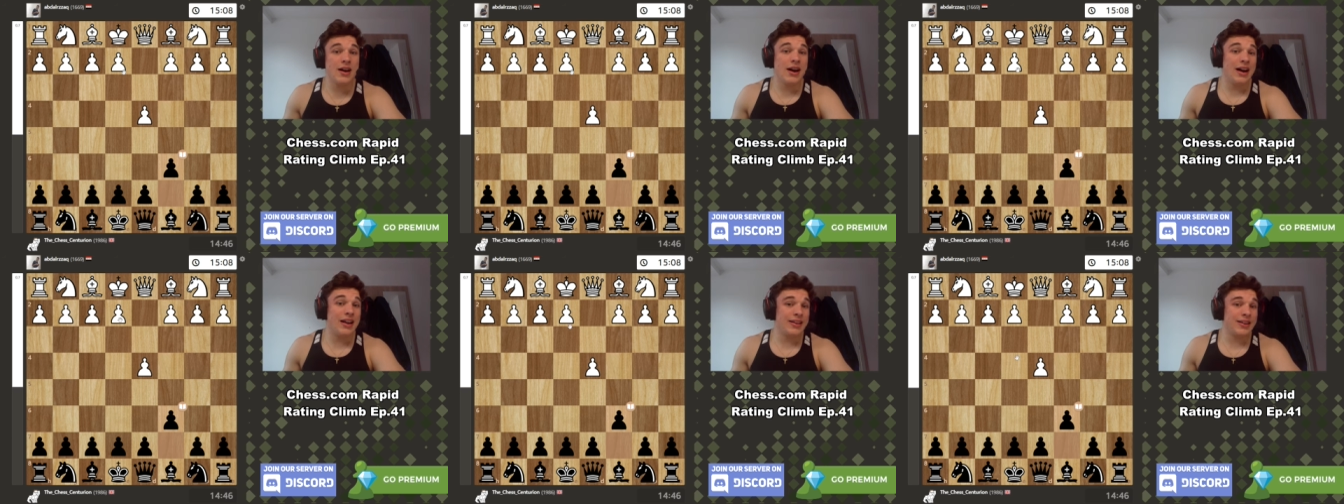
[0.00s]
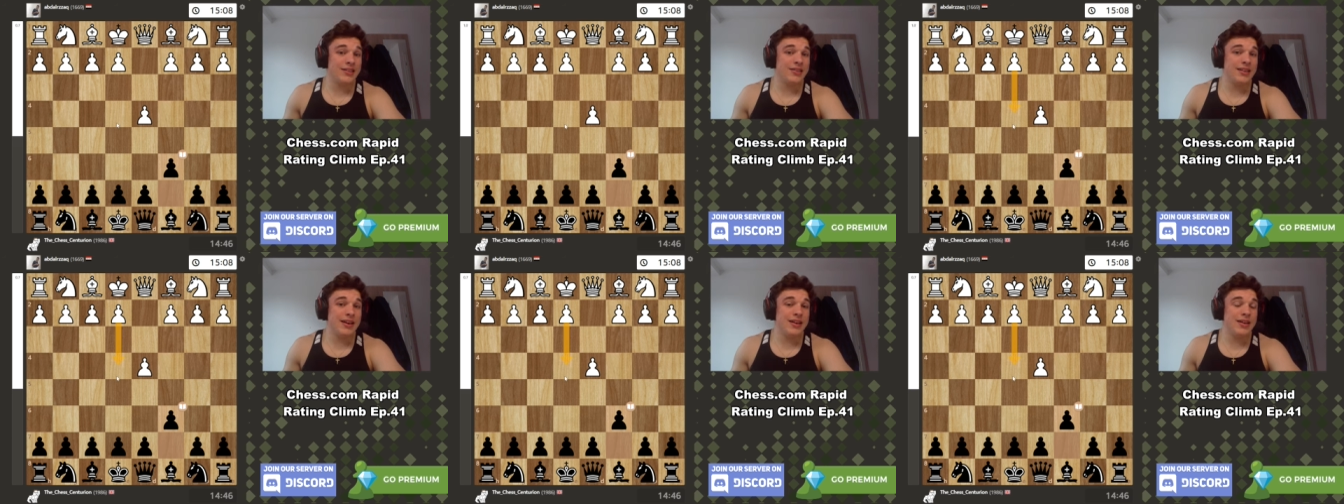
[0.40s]
And like I
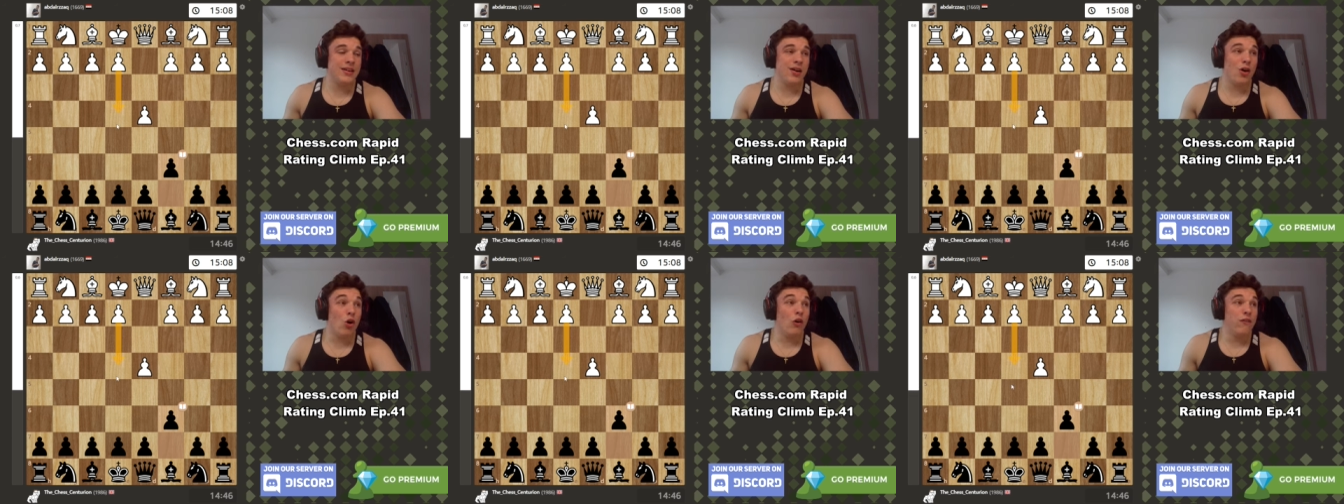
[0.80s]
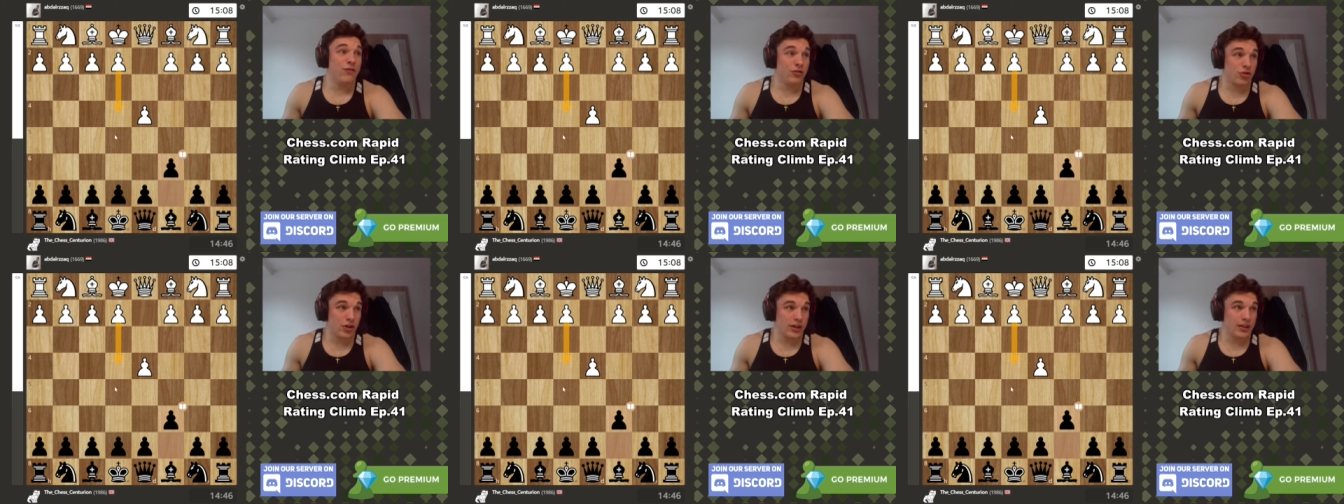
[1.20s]
say,
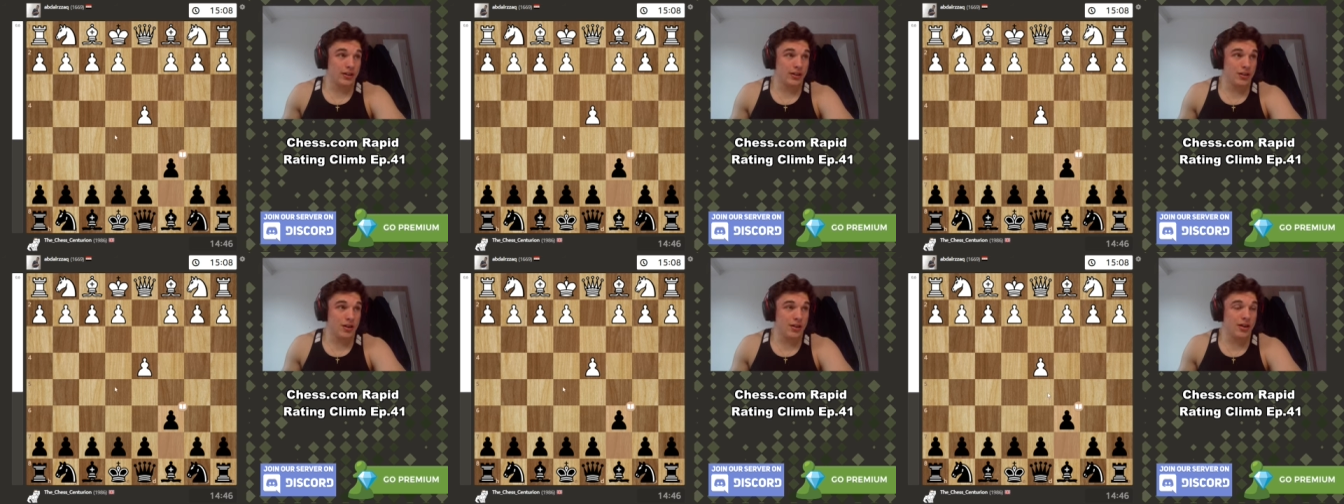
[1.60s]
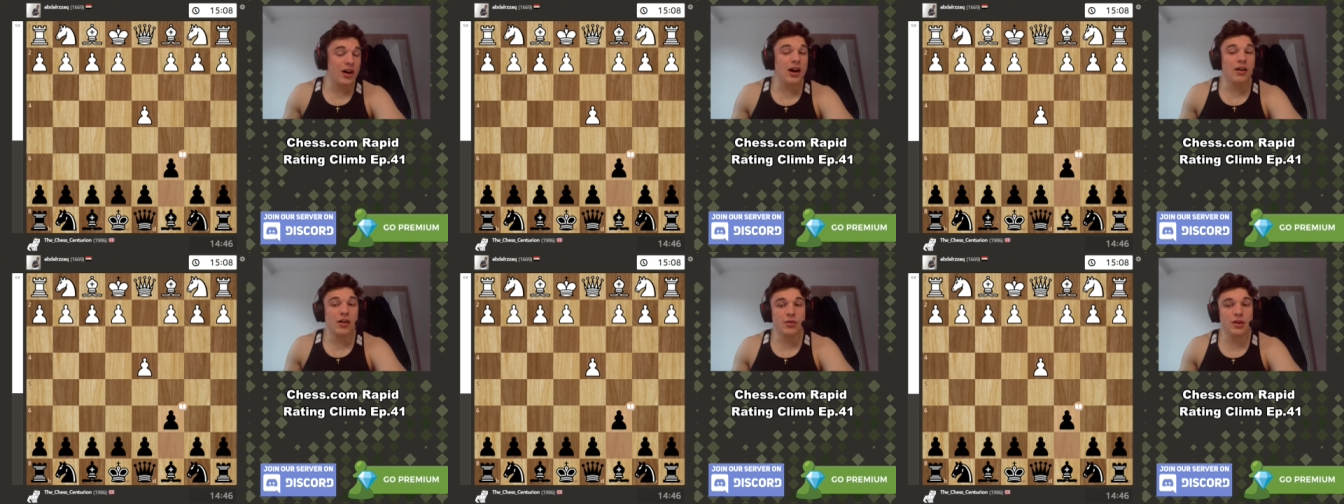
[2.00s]
offering a
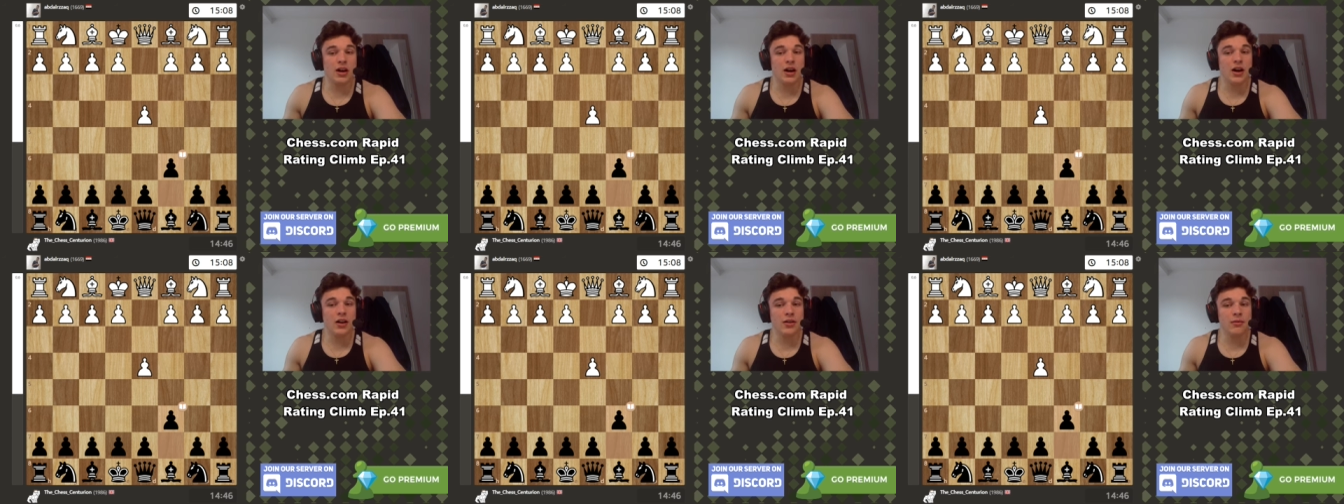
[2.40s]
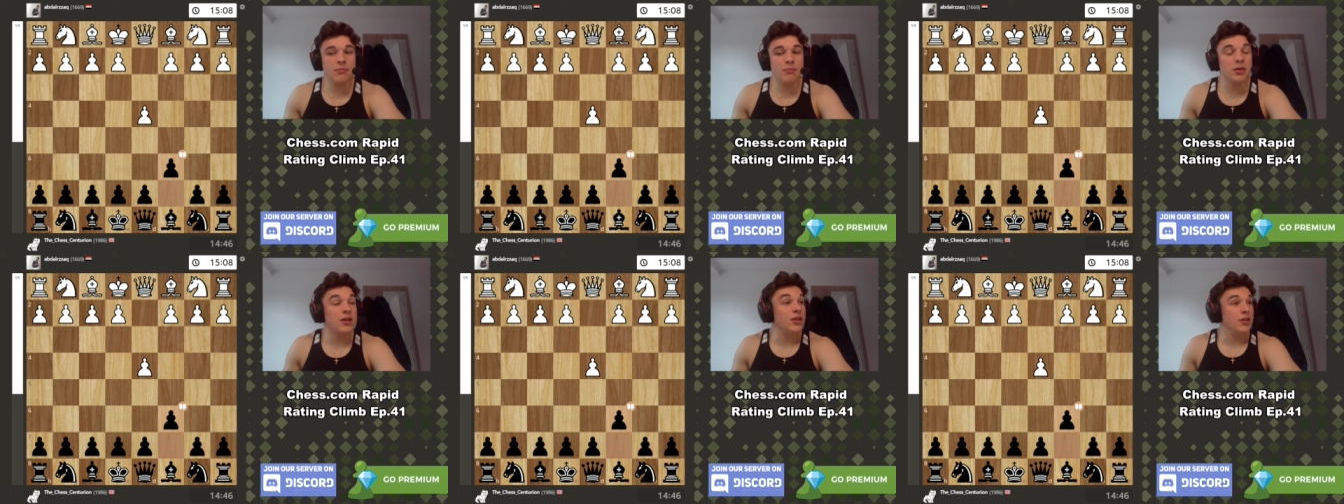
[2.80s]
Caro-Kann
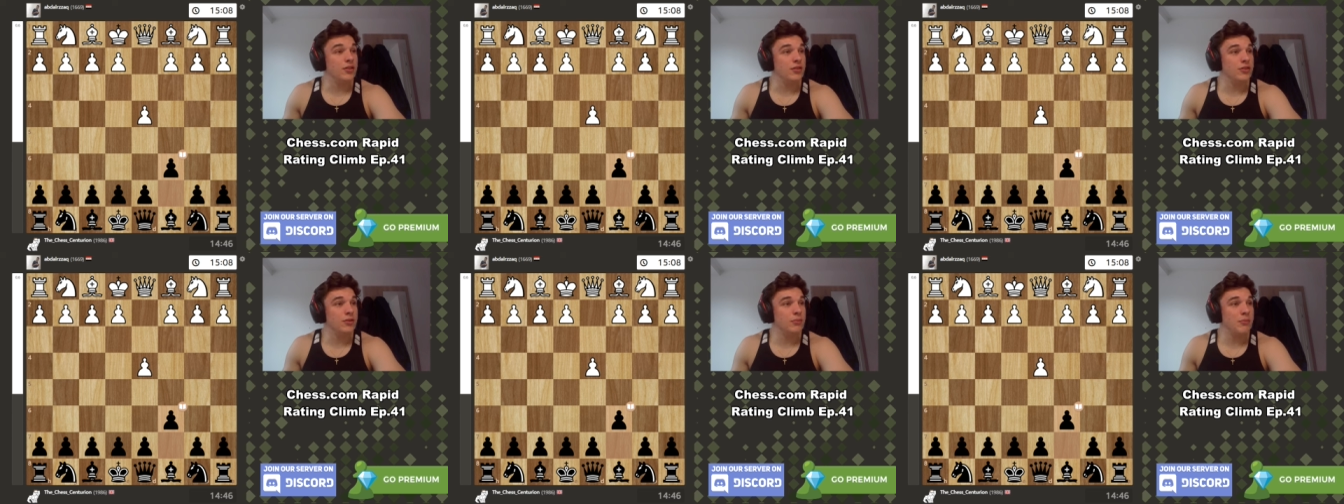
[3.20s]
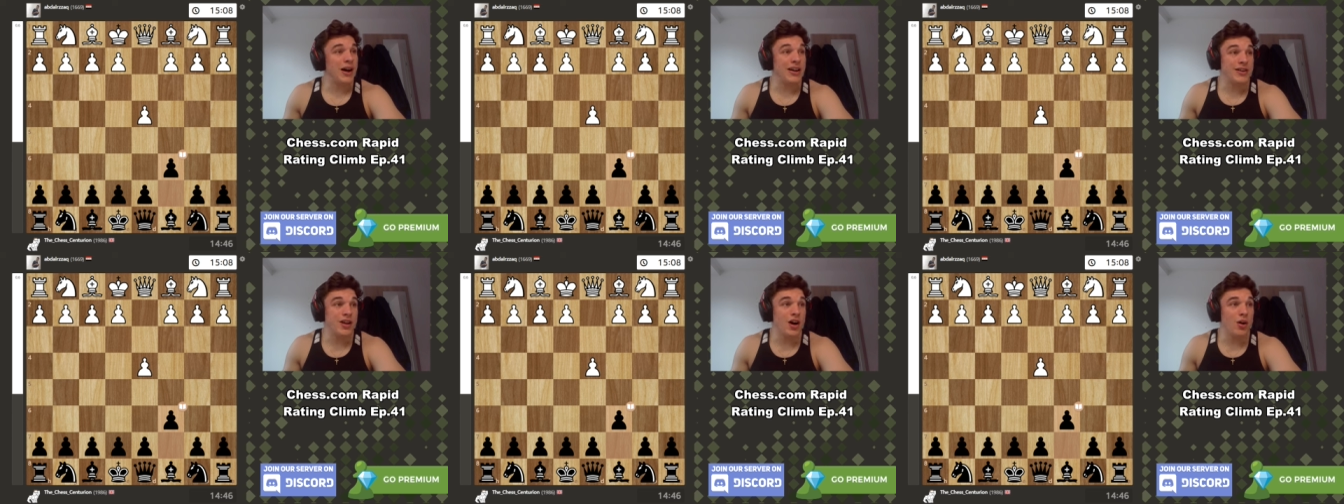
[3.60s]
because I
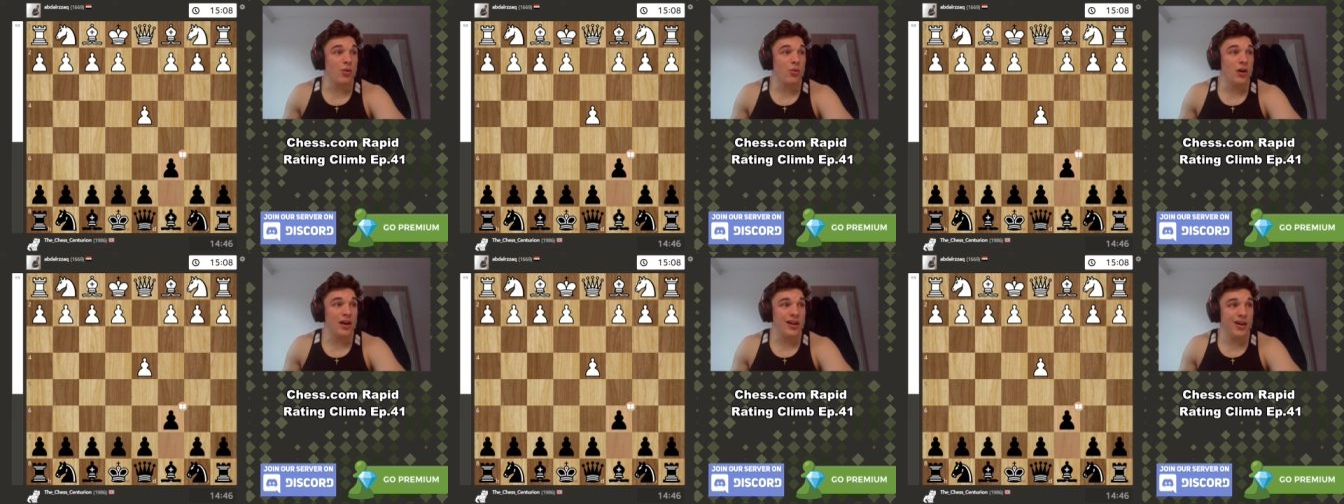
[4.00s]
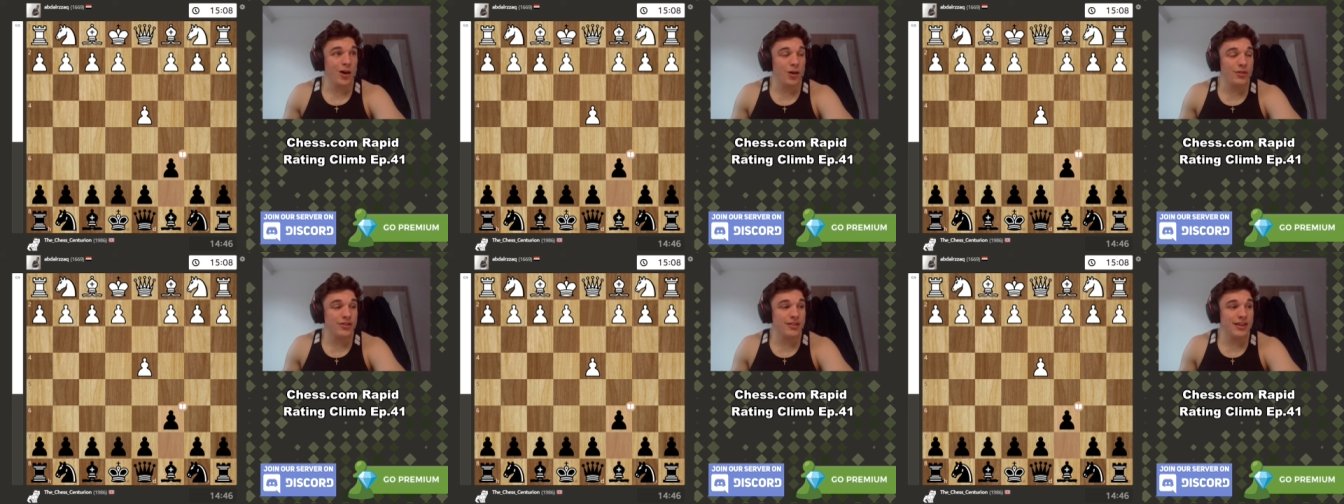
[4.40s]
know a
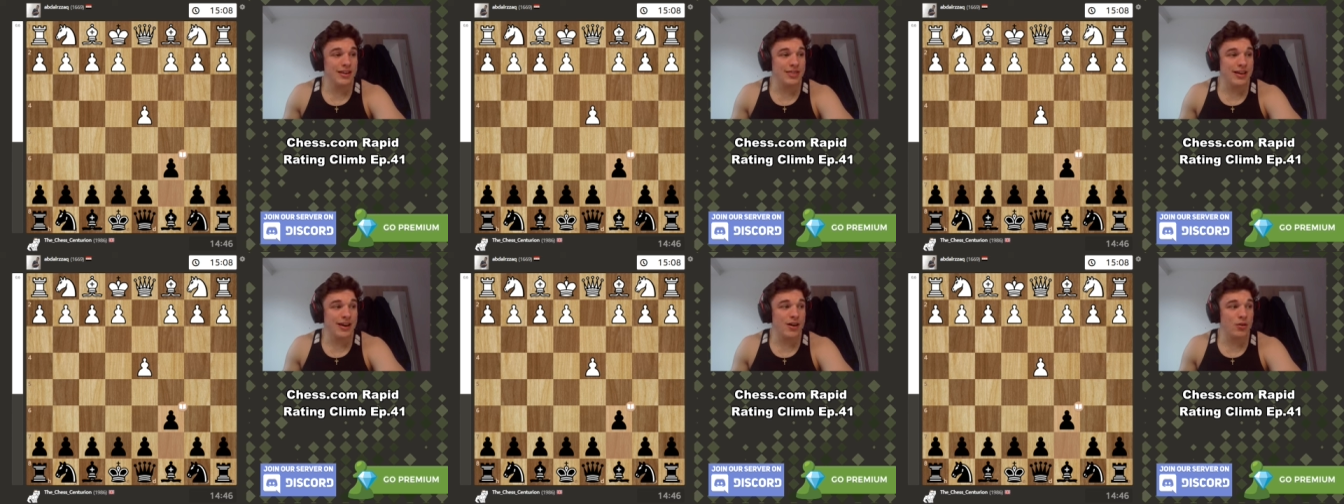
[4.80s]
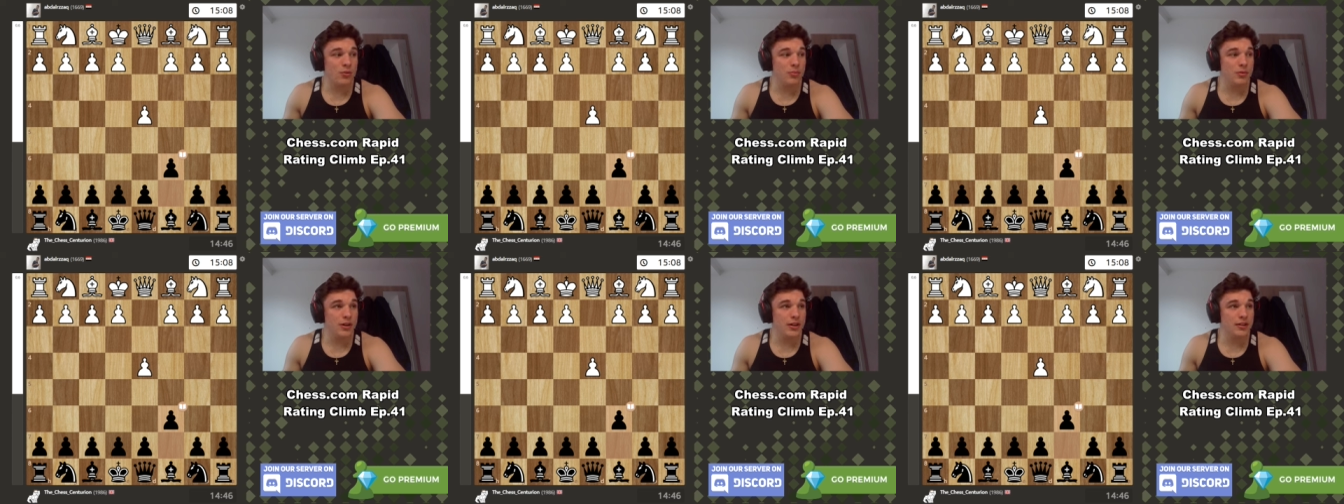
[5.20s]
lot in that
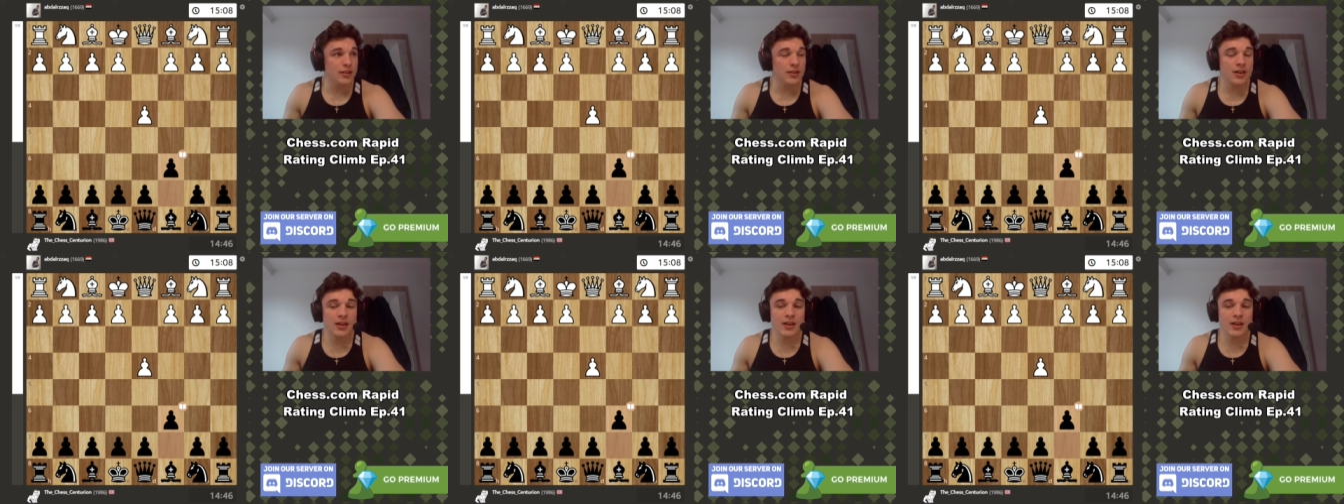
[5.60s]
opening.